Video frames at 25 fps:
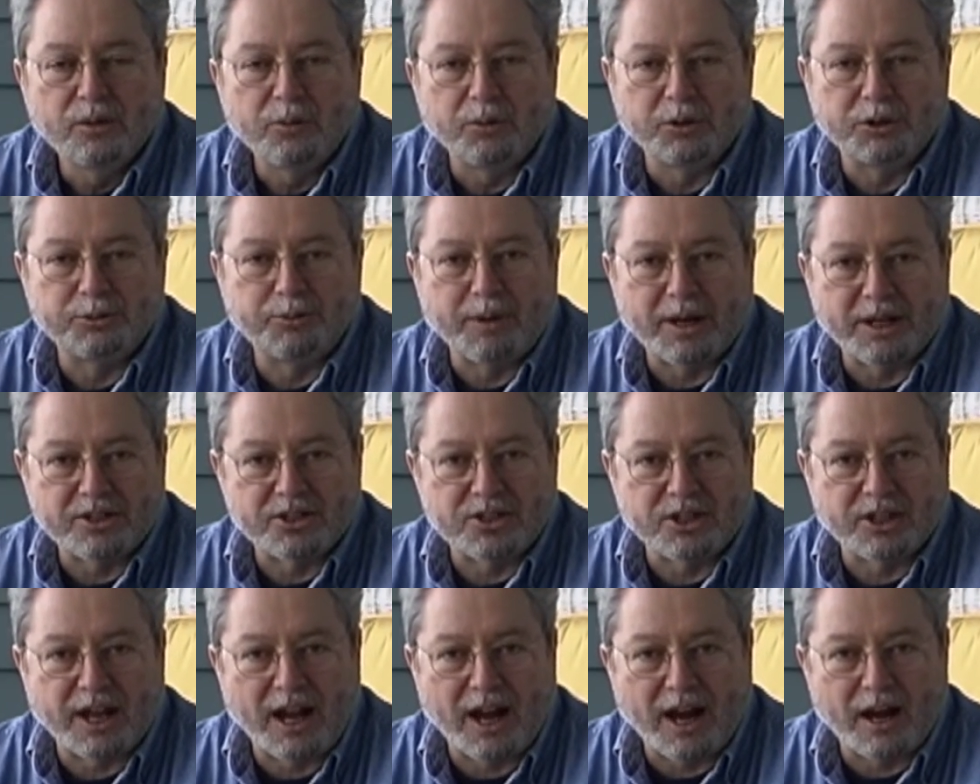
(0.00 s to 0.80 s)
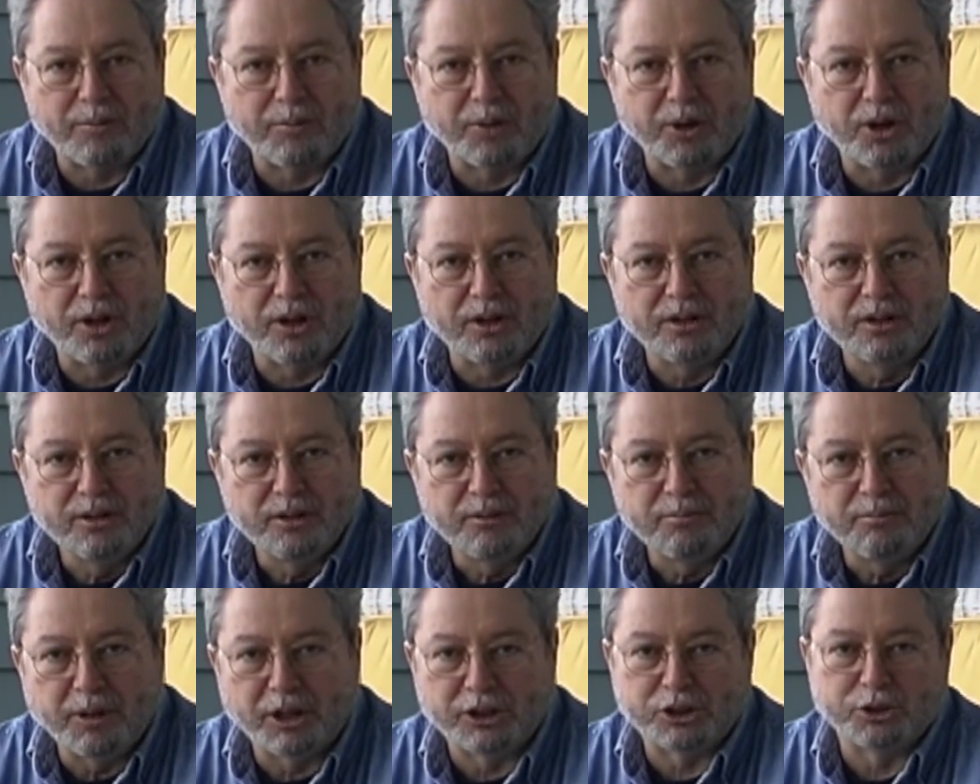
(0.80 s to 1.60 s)
which makes the camera
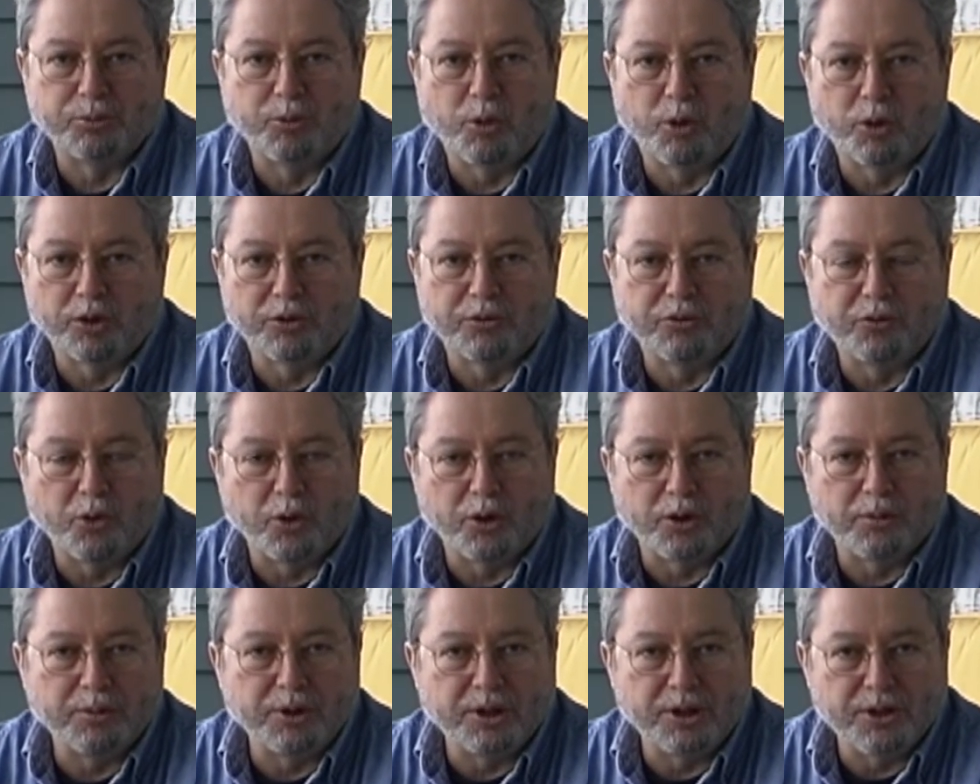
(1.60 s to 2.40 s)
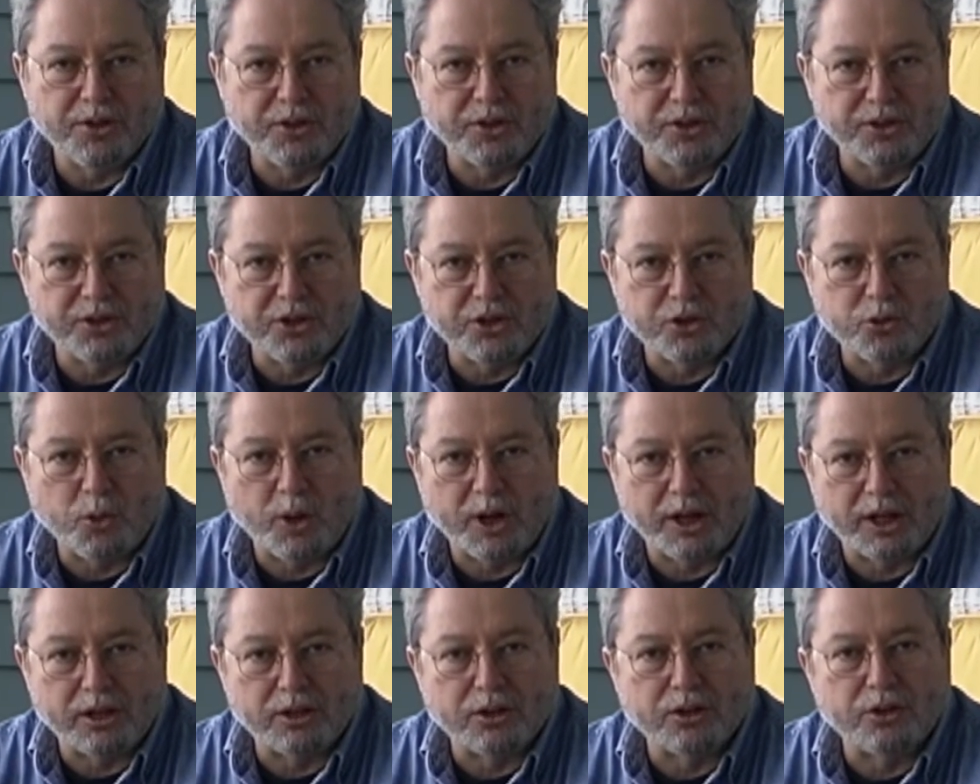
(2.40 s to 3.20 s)
much more affordable than the
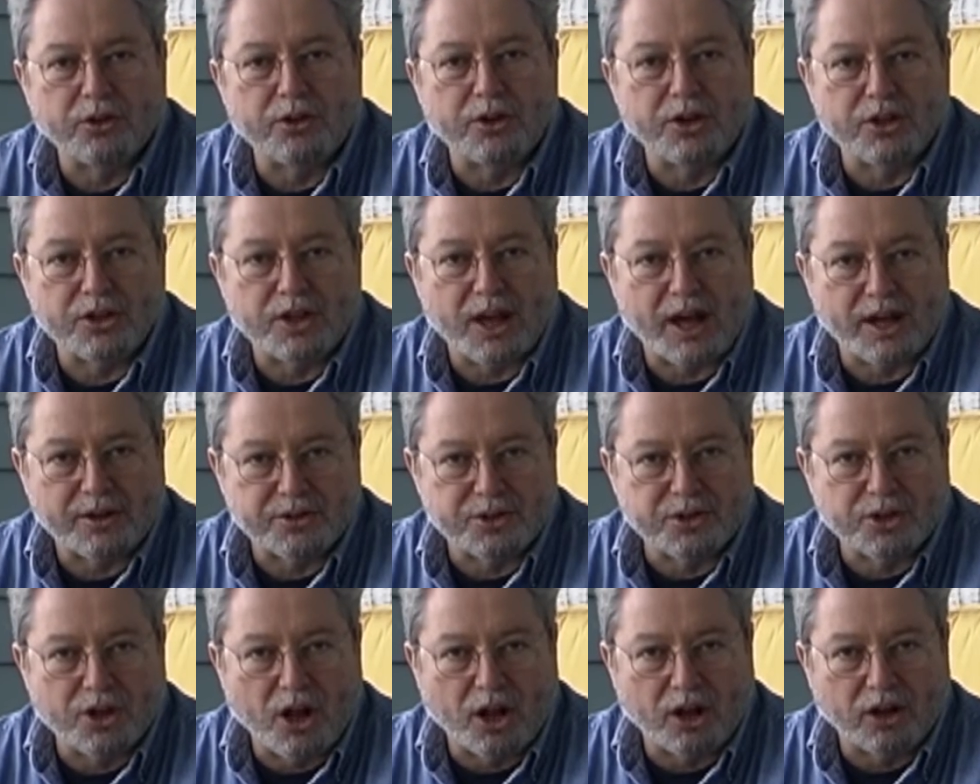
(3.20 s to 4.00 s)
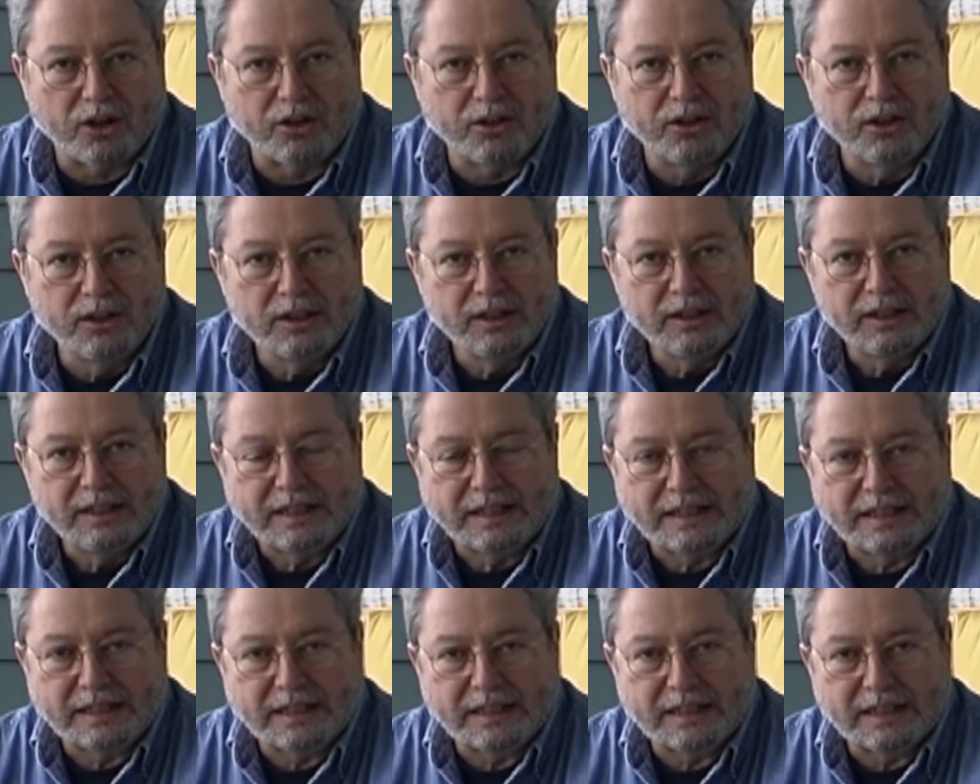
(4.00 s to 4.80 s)
$20 and $30,000
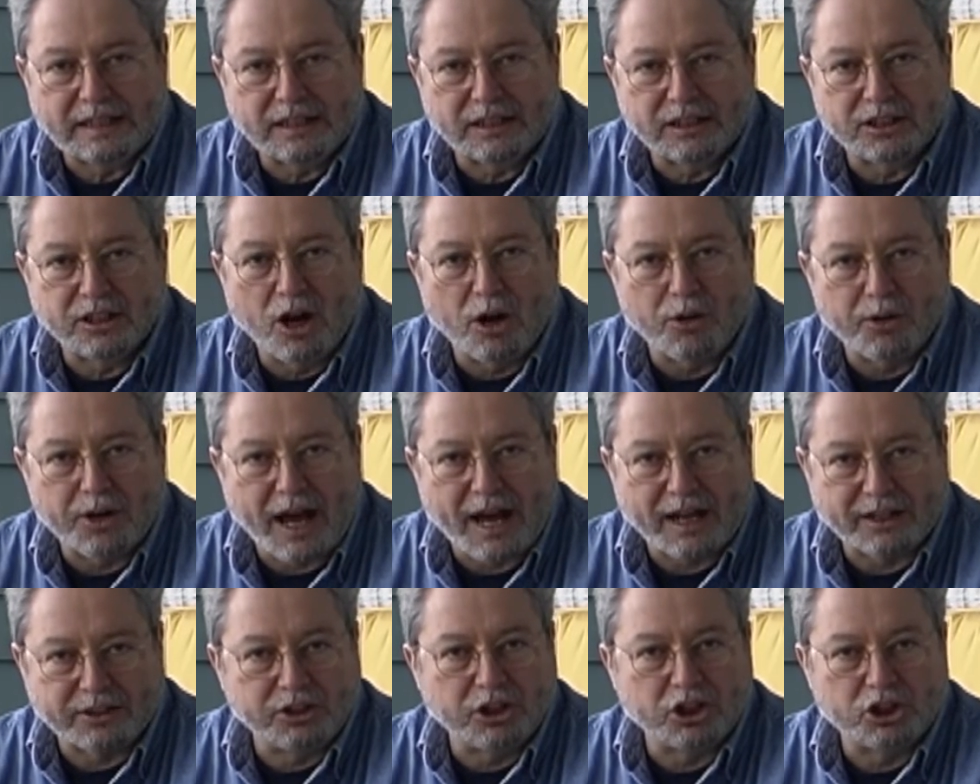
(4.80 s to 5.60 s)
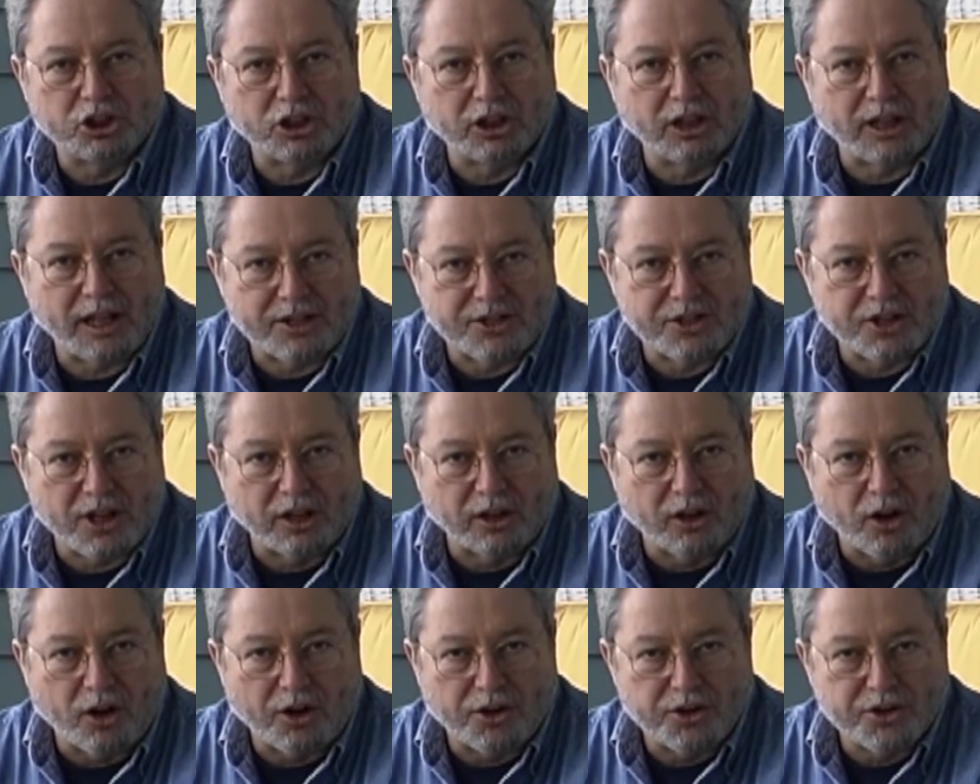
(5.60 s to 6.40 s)
uh, Kodak digital
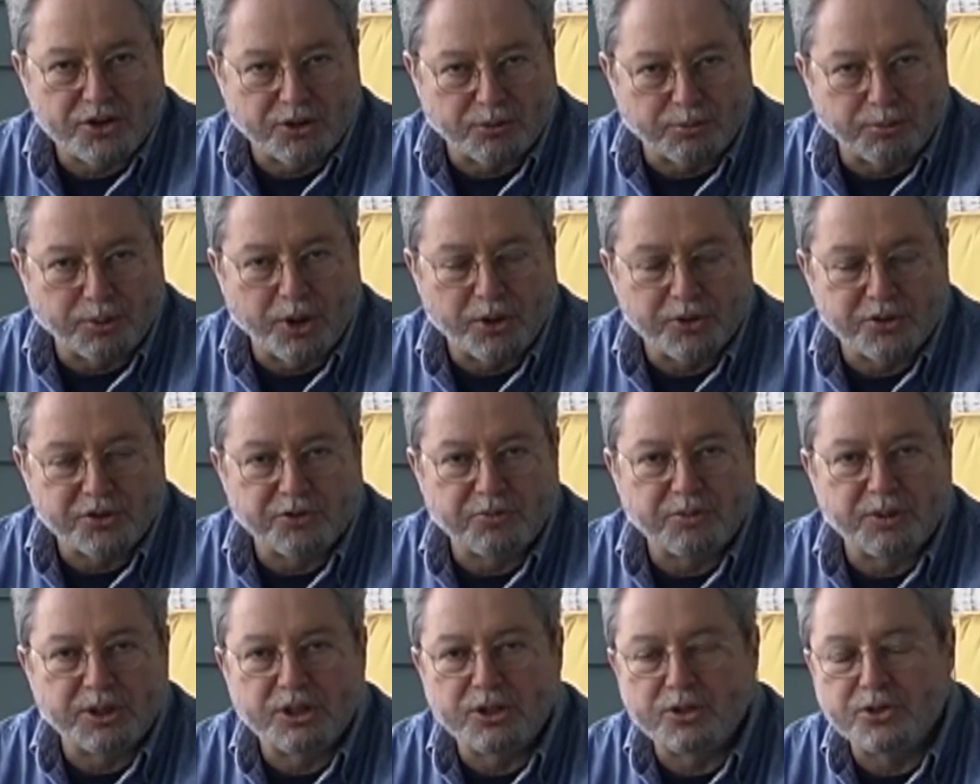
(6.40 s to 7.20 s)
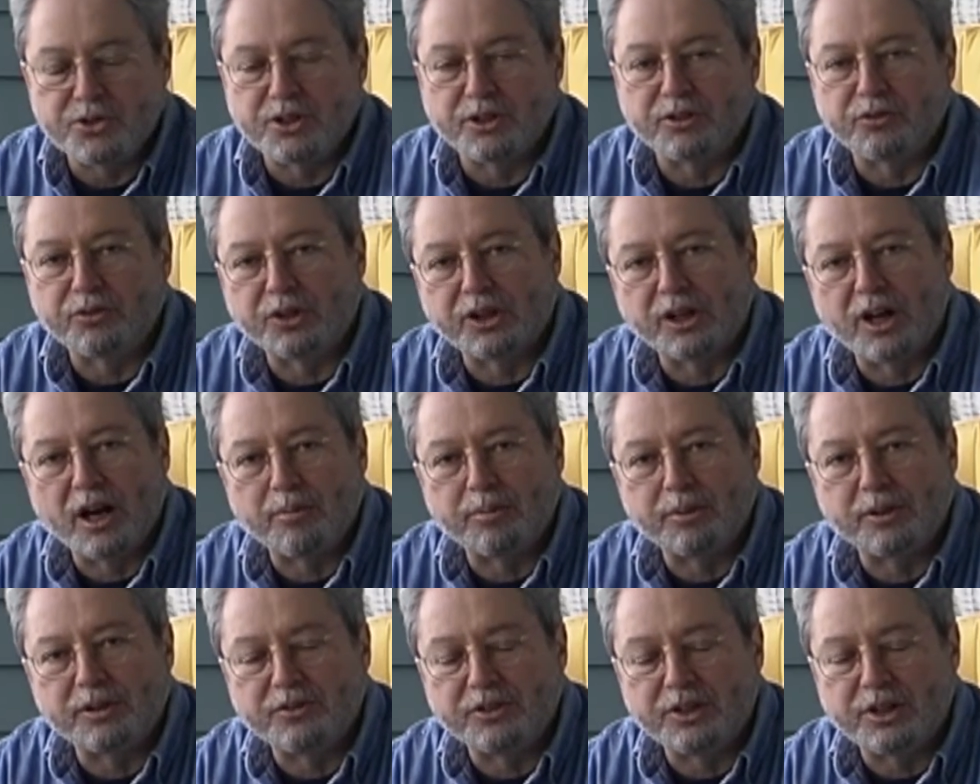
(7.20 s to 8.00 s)
SLRs that pros have been using for a
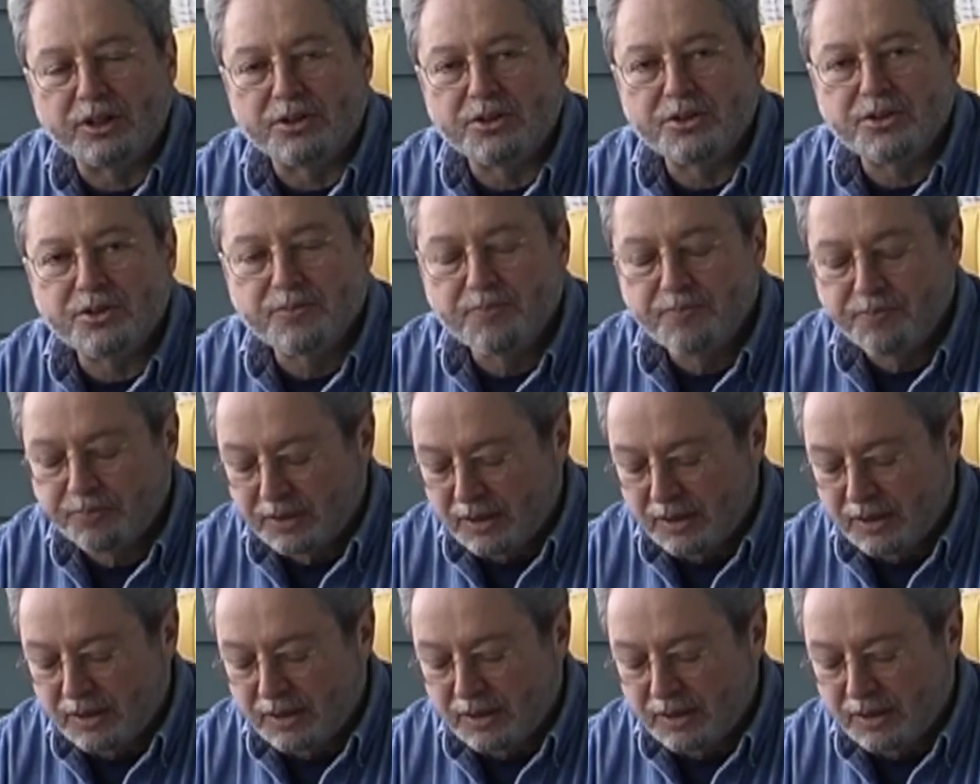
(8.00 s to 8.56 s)
couple of years.